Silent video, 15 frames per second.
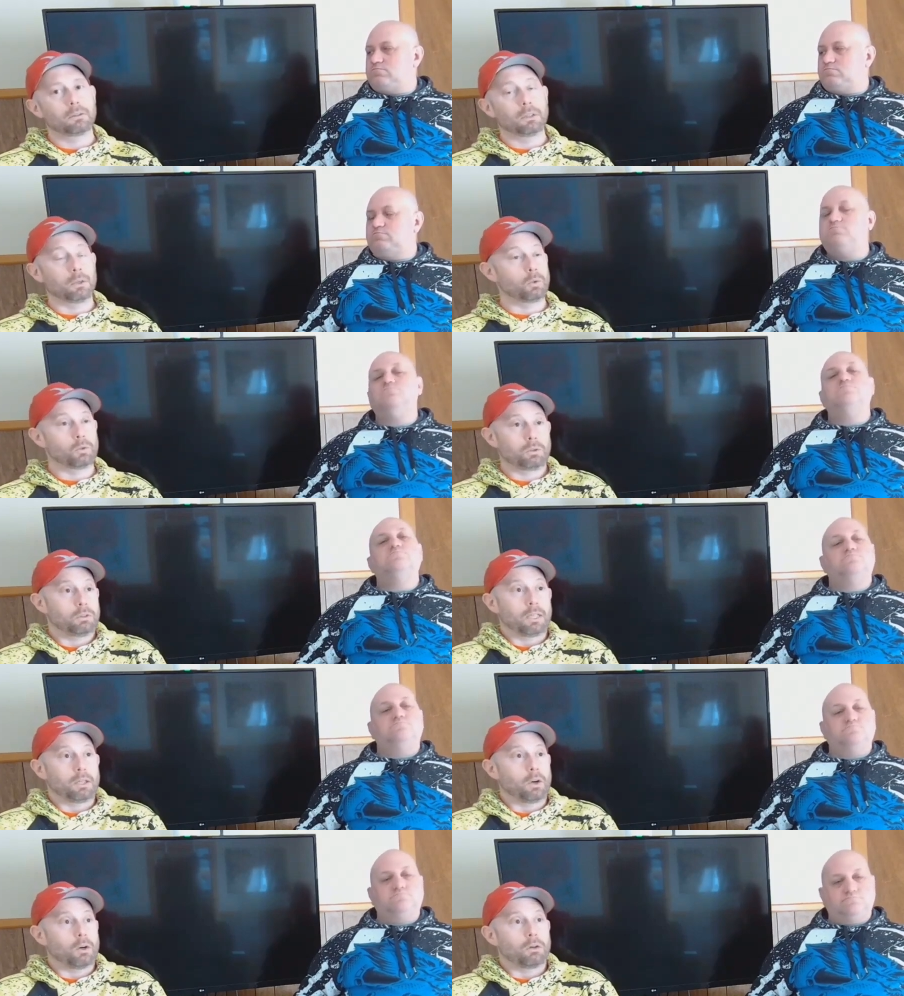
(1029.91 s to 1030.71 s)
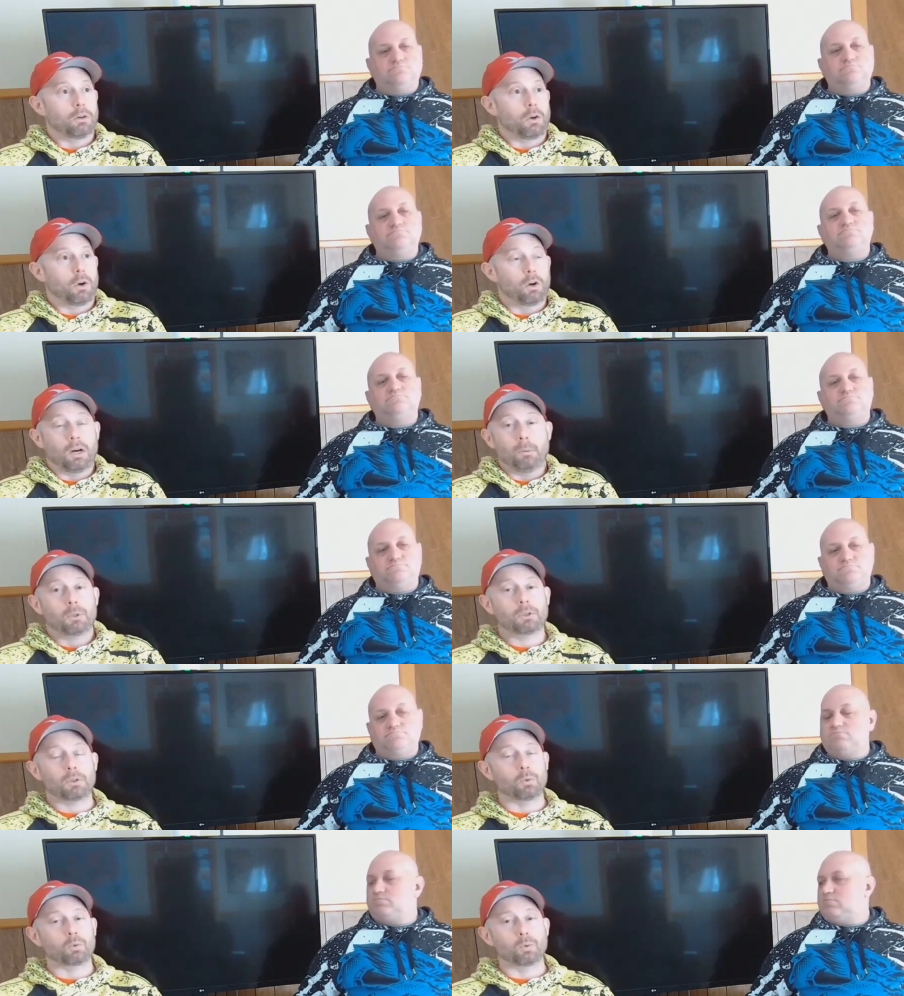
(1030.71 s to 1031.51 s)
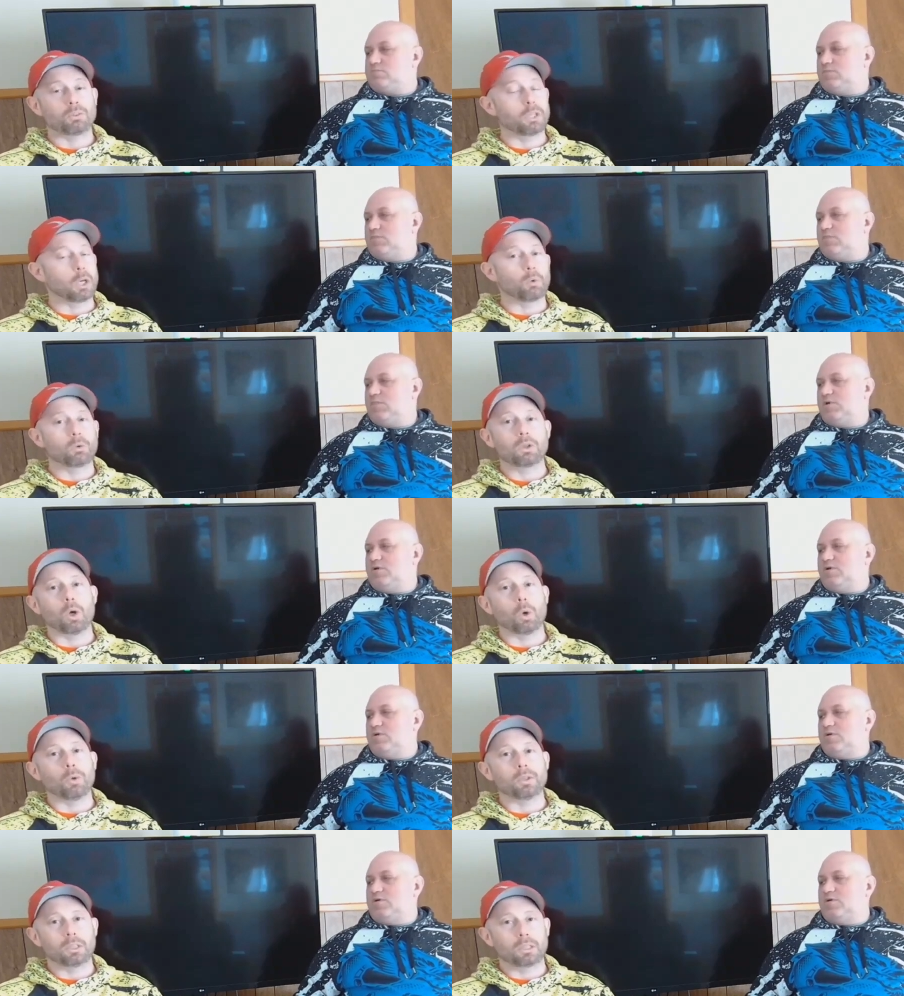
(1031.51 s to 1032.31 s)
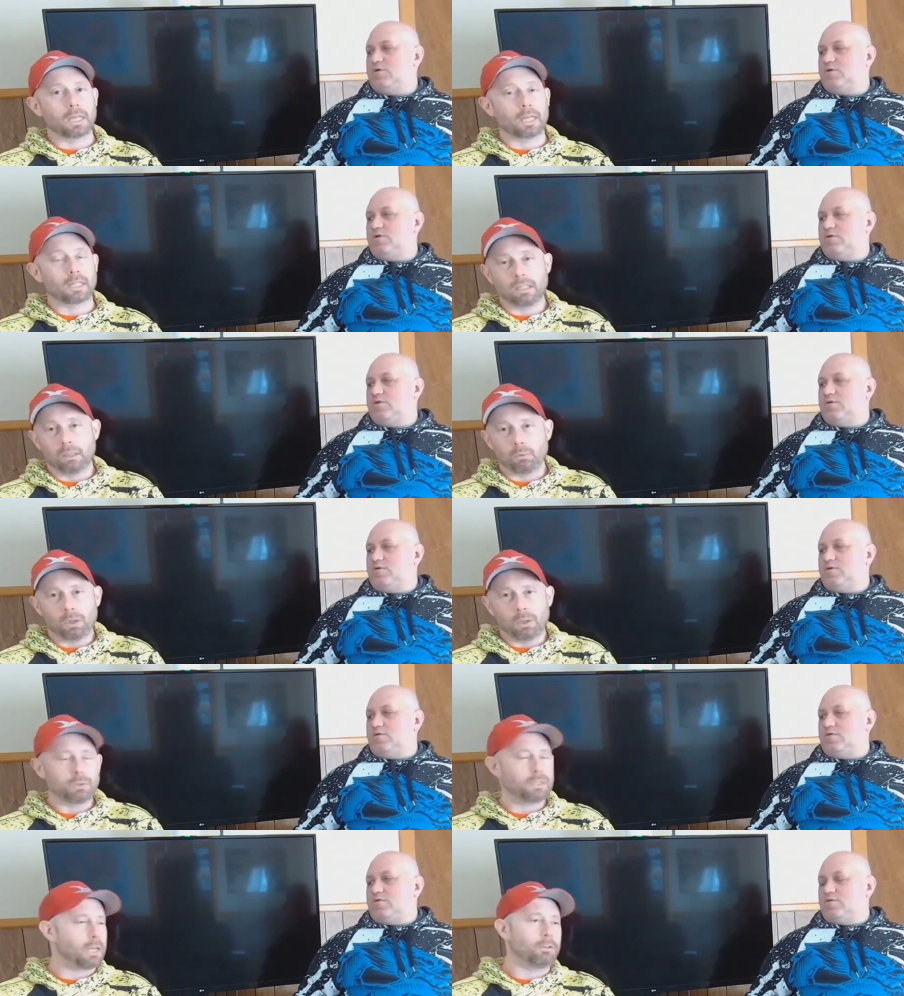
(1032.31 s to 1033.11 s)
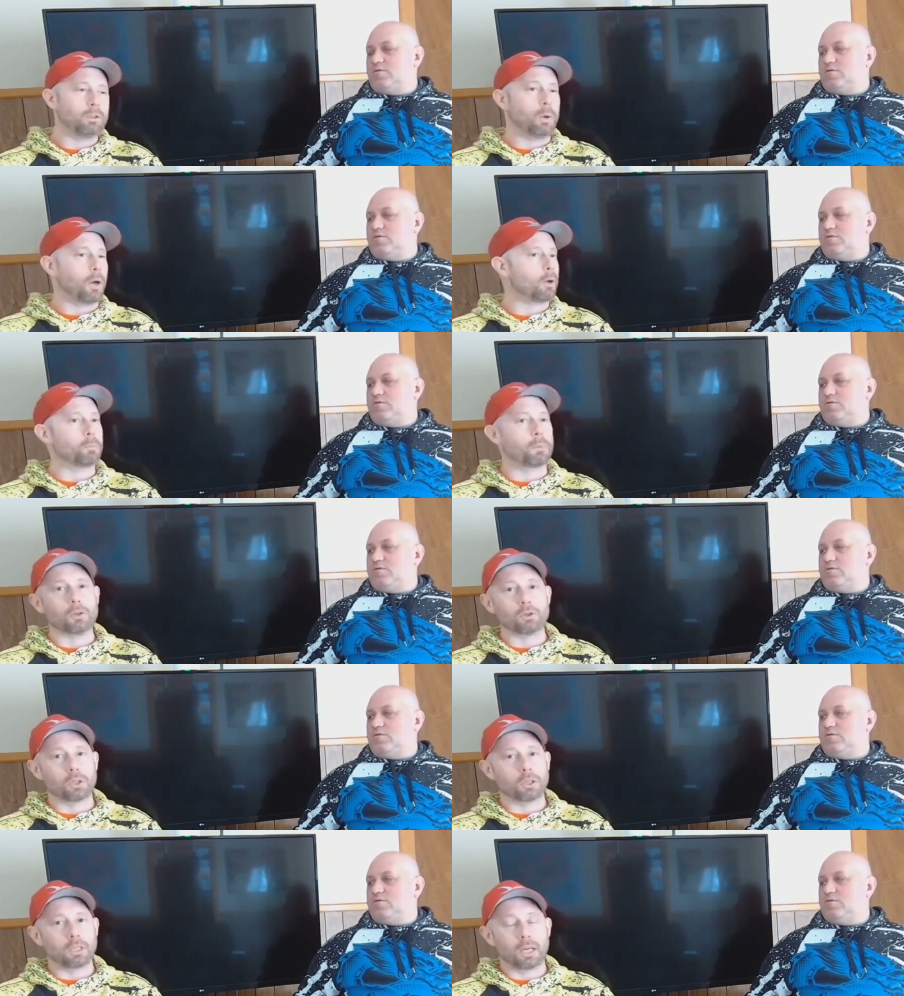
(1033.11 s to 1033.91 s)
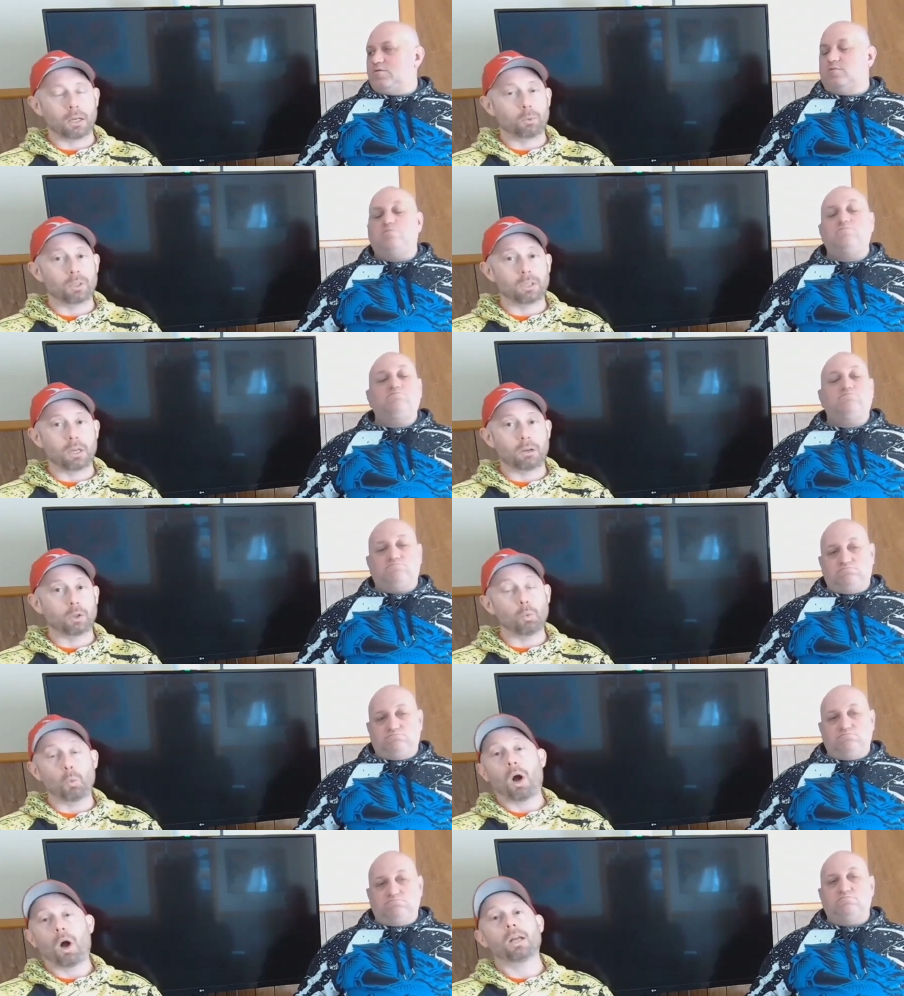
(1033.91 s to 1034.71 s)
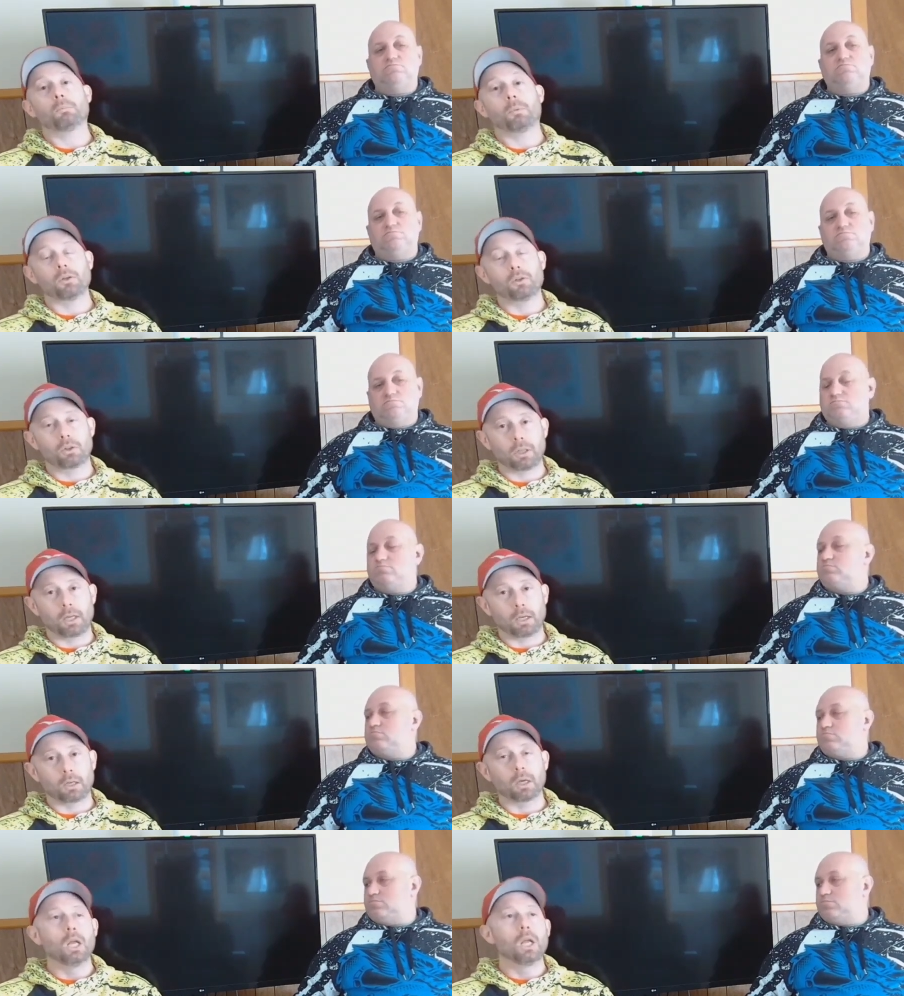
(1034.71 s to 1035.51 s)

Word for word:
Speaker 1: You know, just like our, our episodes really don't go into technique. We don't tell you how to punch and kick. We tell you why to punch and kick.